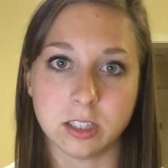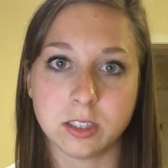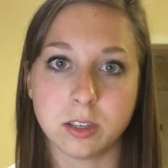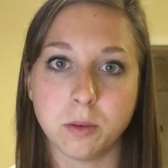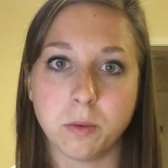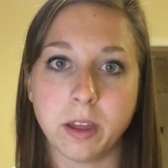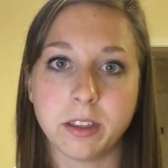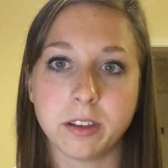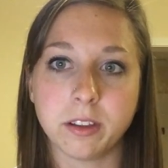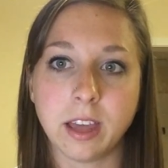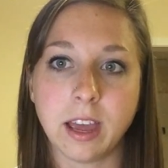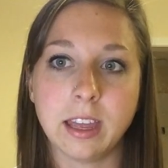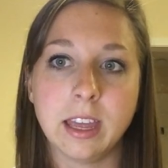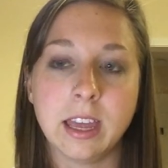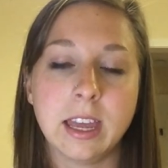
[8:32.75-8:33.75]
So whether
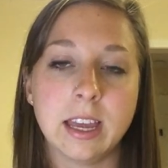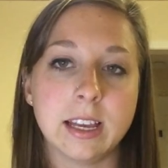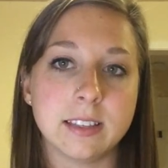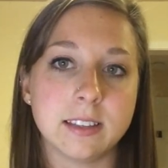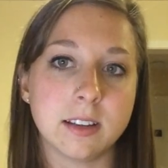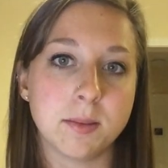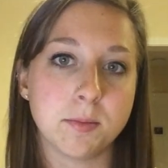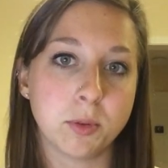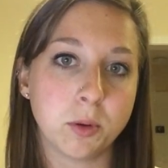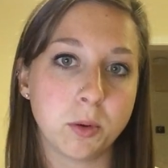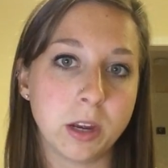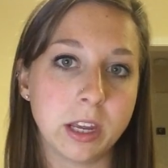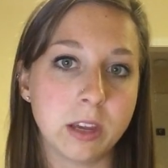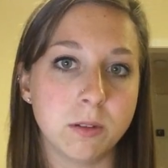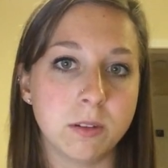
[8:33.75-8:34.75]
that is an
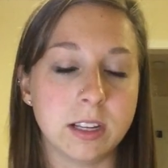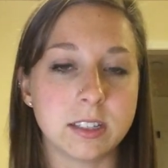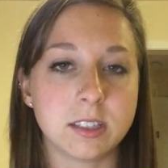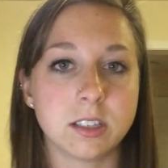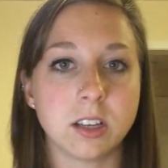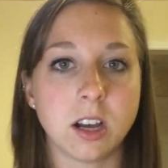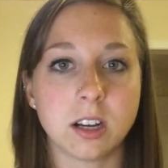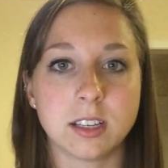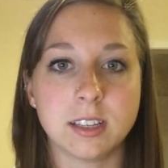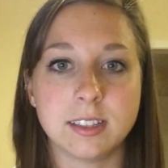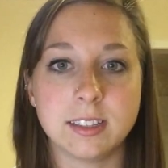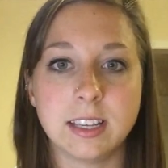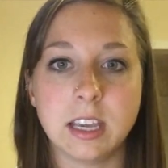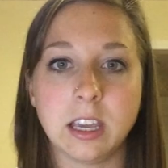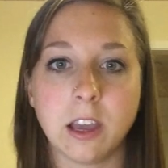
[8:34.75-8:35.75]
employee who needs to talk to the
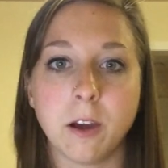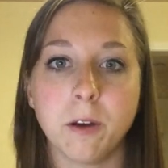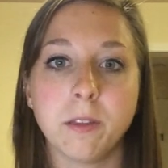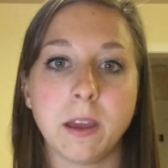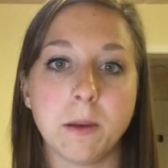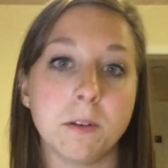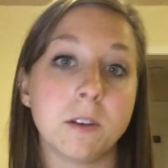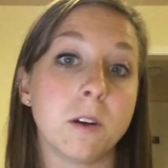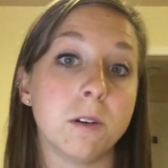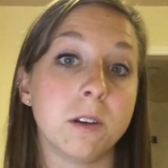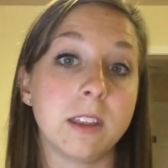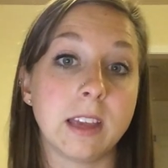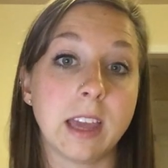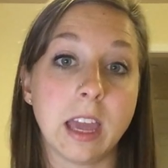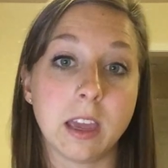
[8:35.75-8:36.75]
CEO, they would go
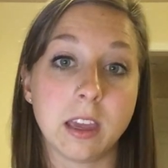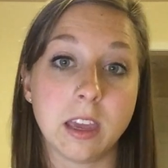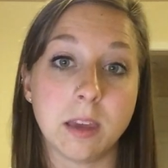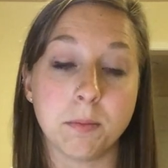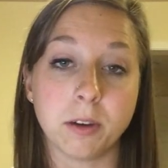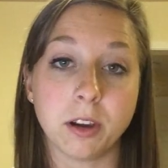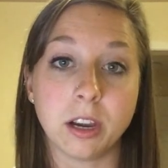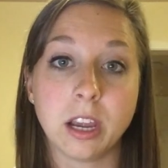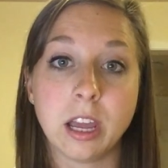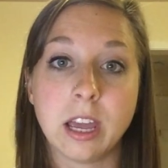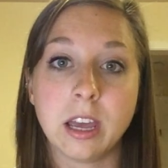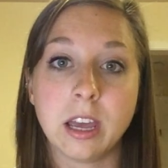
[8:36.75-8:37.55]
to the gatekeeper